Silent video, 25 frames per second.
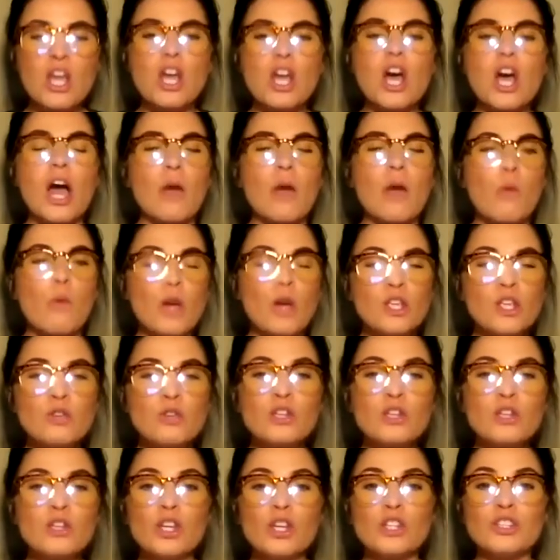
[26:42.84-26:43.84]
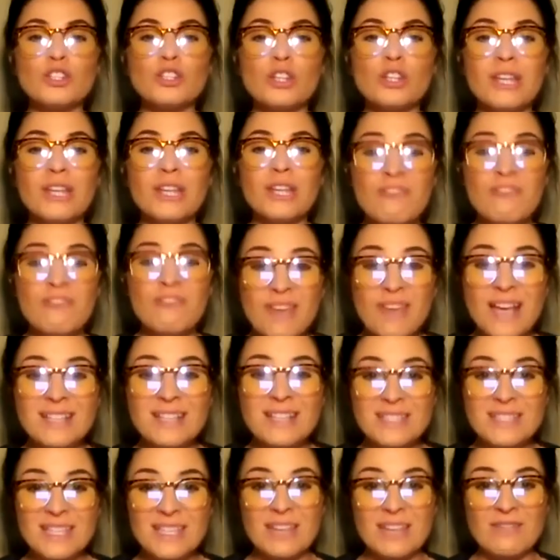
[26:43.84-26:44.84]
I want you to
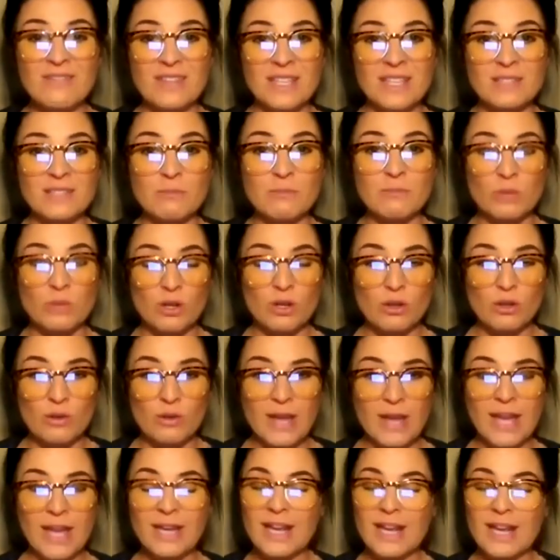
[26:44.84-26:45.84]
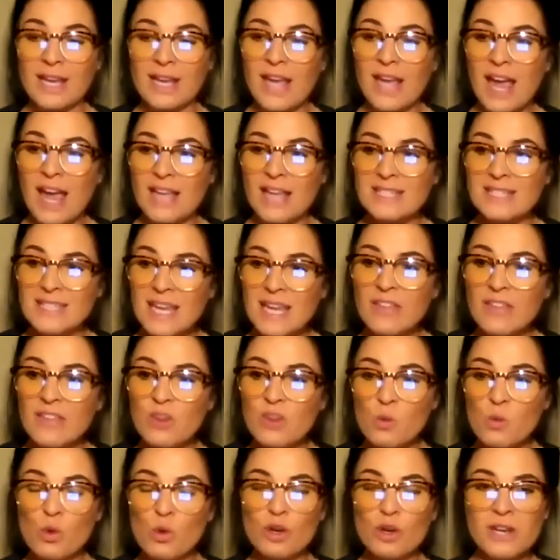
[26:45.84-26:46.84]
invest in this book, okay? And I say the
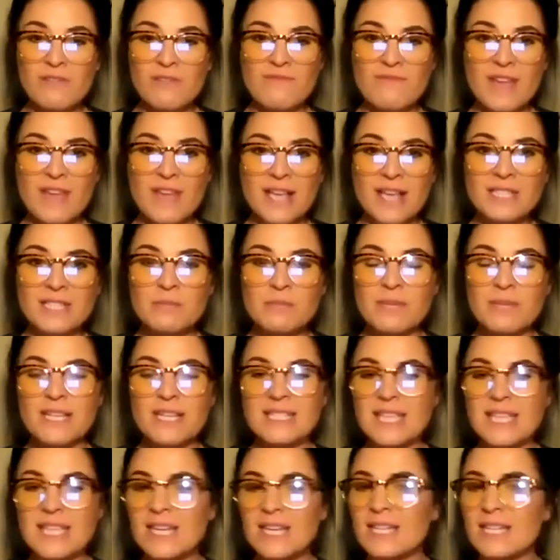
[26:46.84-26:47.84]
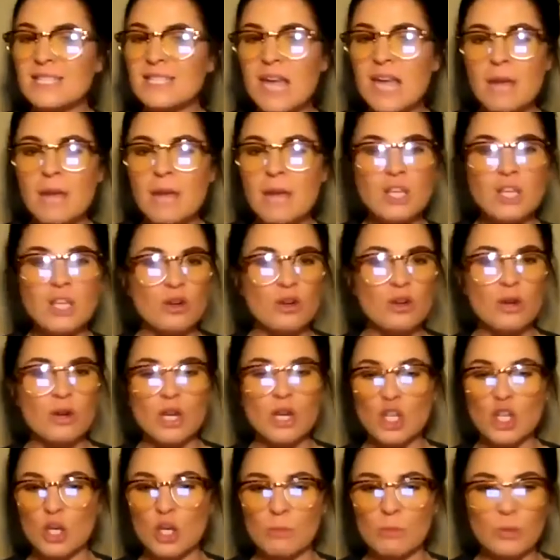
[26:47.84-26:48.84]
word invest because anytime that
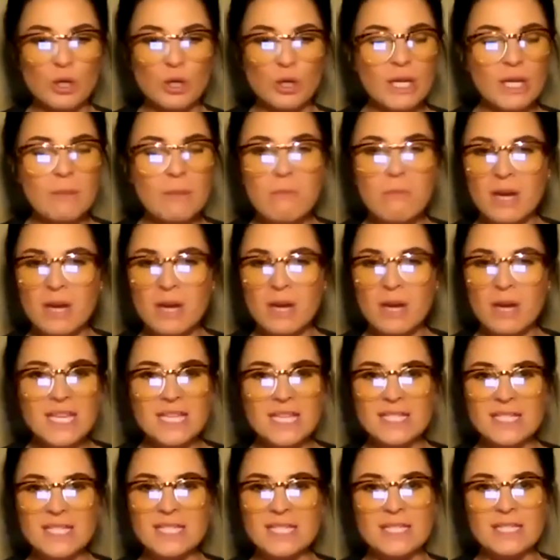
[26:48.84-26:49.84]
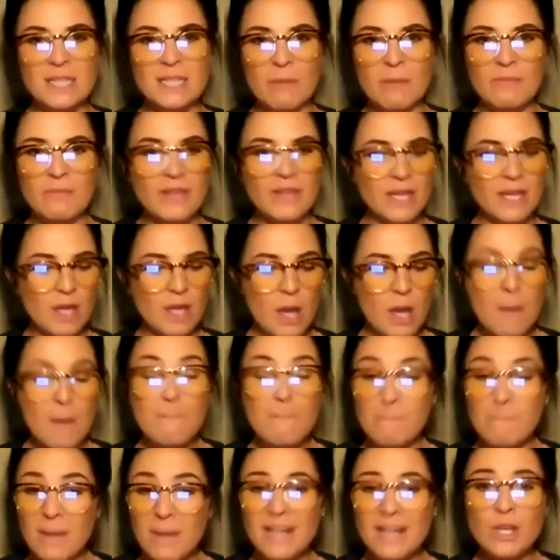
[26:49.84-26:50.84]
you're putting money into something,
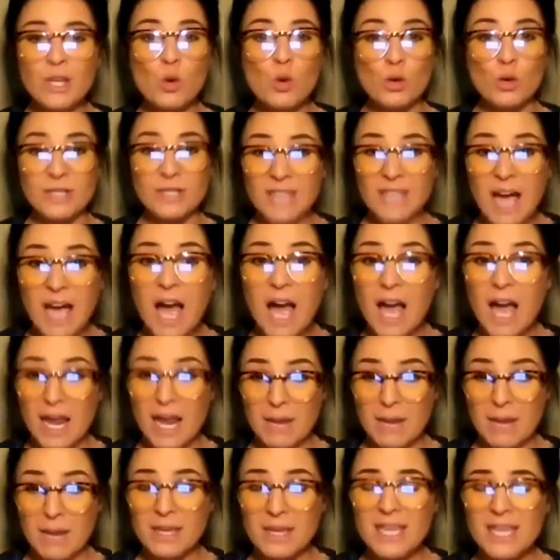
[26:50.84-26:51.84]
money or time,